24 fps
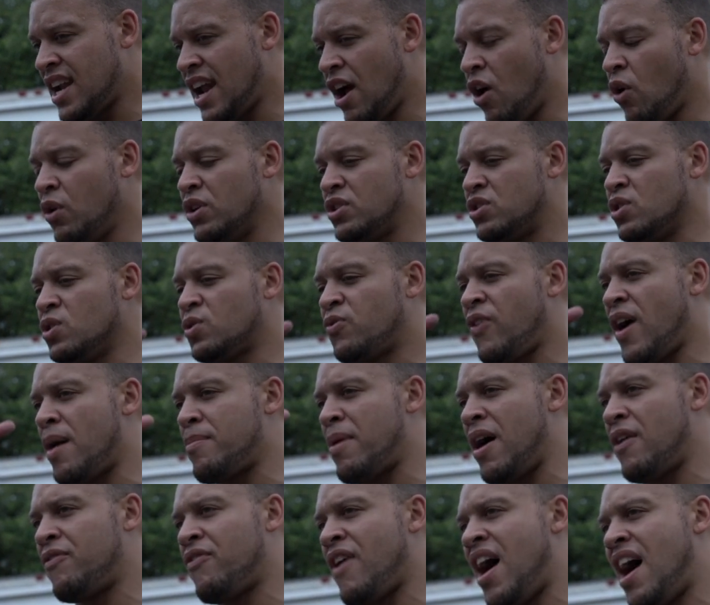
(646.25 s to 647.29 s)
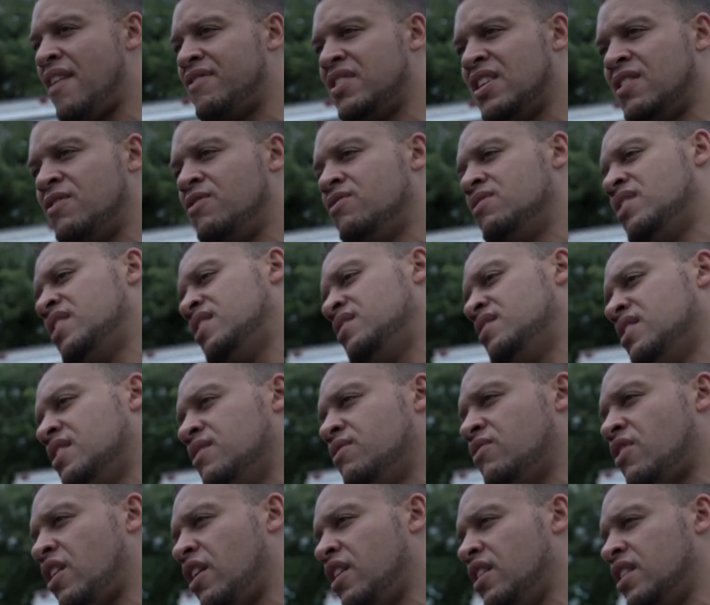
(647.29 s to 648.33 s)
And I always use 5x5 in
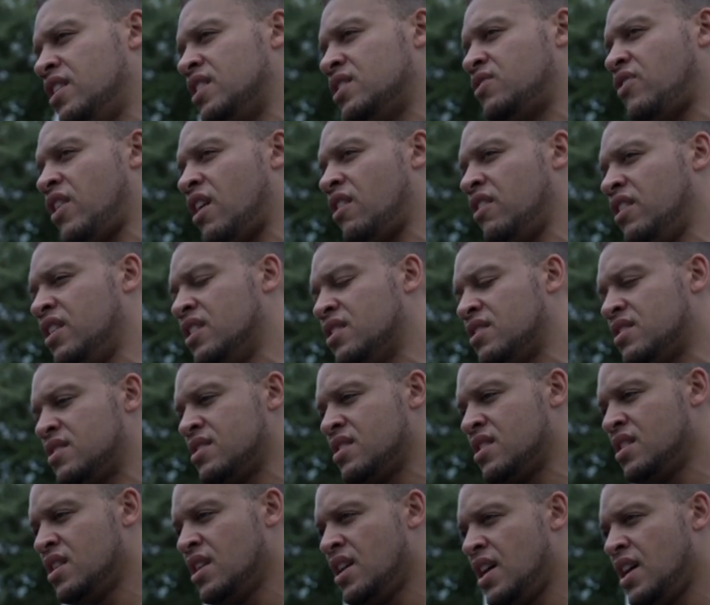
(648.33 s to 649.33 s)
its variance